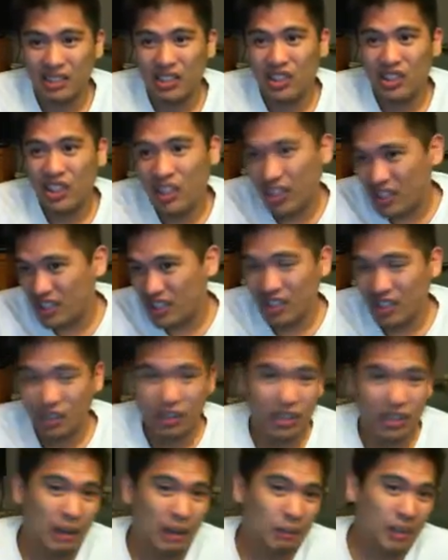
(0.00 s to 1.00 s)
Chins
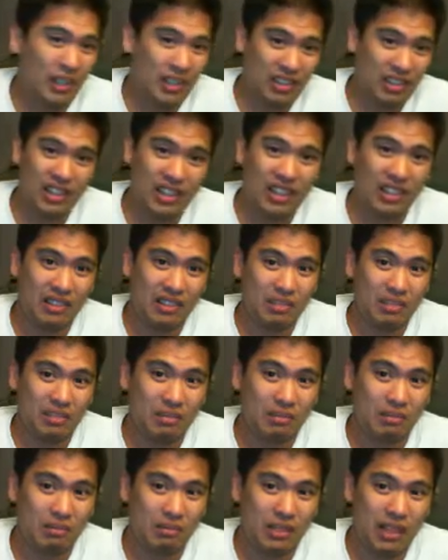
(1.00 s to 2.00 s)
don't get better, though.
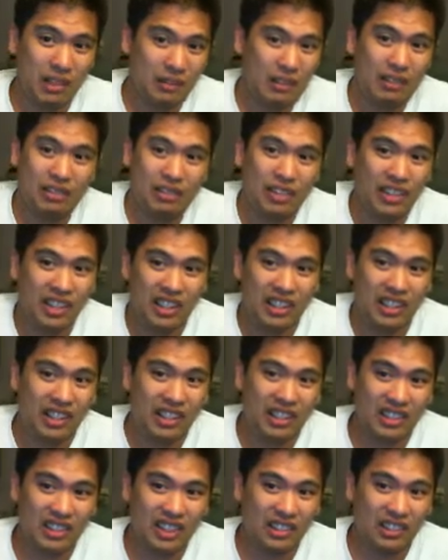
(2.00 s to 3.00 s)
I mean, if you get
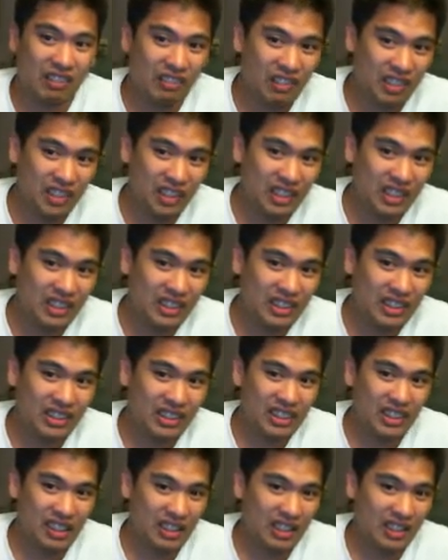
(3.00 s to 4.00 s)
knocked out
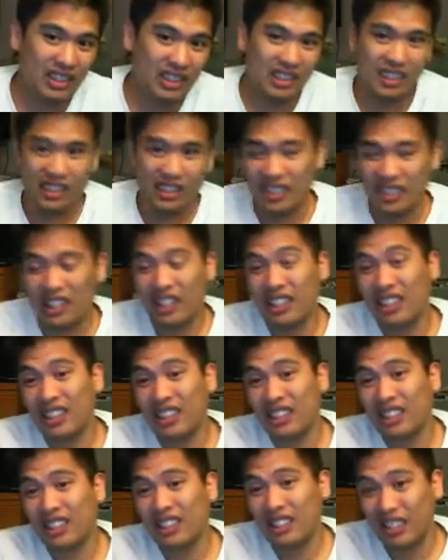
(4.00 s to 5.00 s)
once, and then you get
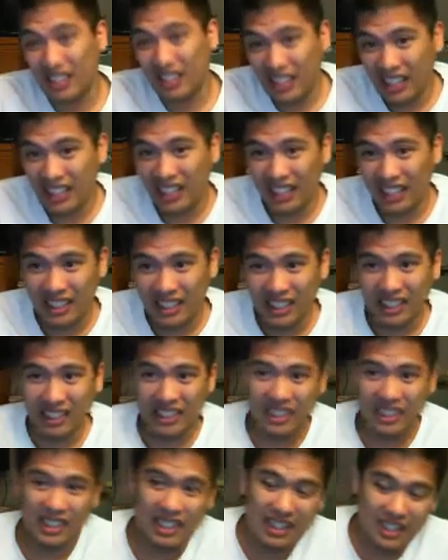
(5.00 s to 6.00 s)
knocked out again,
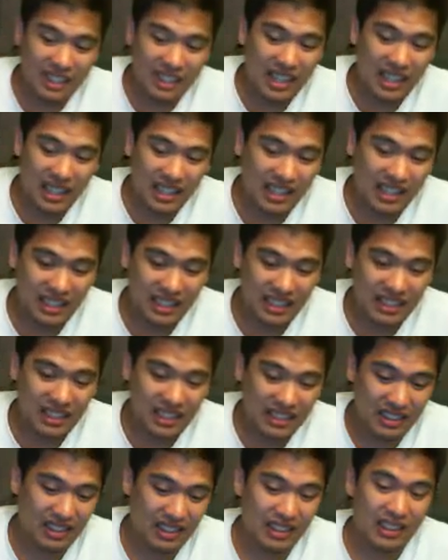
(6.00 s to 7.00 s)
it
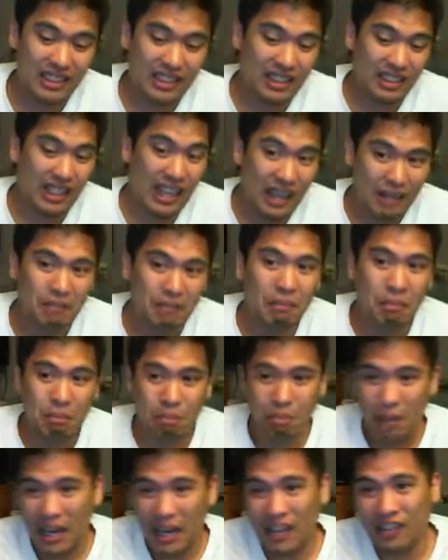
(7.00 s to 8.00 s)
doesn't get
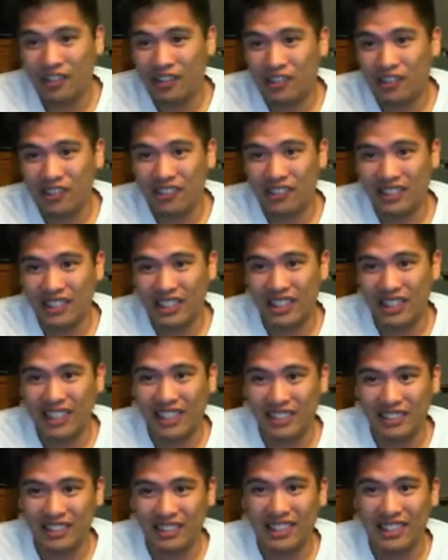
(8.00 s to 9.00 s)
better,
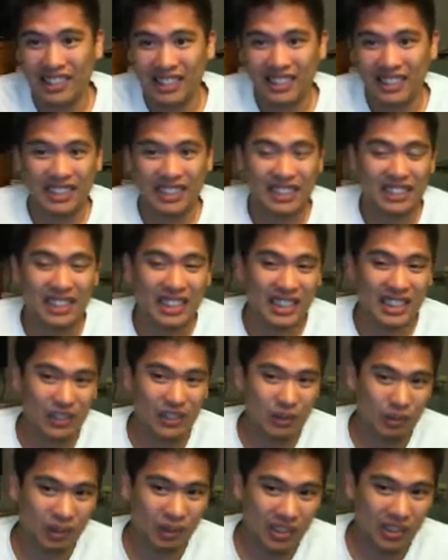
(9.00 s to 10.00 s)
it just gets
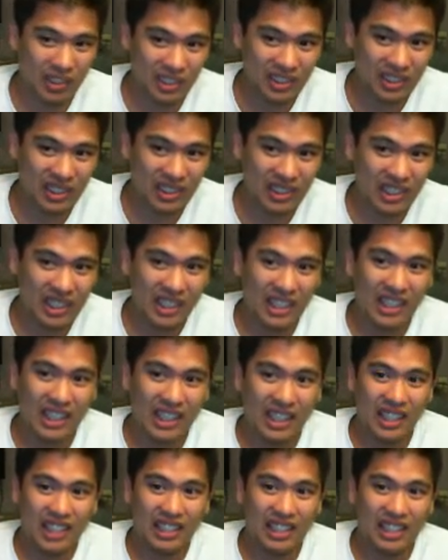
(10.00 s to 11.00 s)
worse.
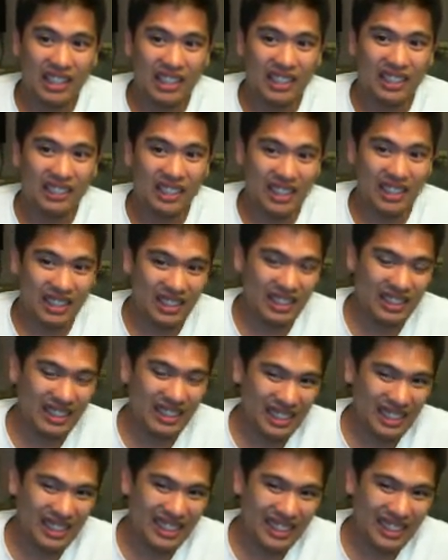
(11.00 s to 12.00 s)
And then, like I
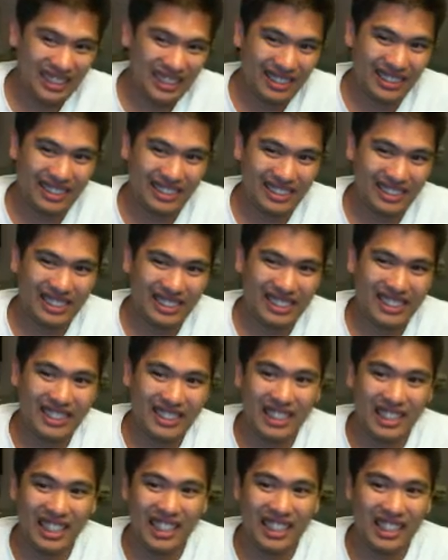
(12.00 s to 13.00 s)
said, there's a
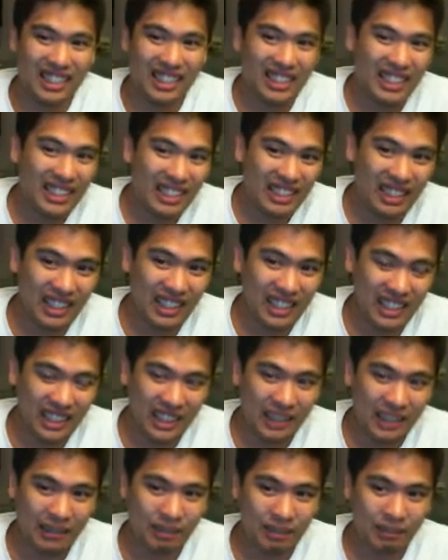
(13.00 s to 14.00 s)
steady
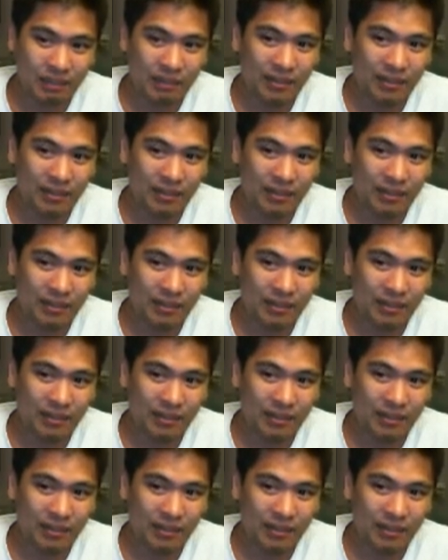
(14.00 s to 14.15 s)
decline.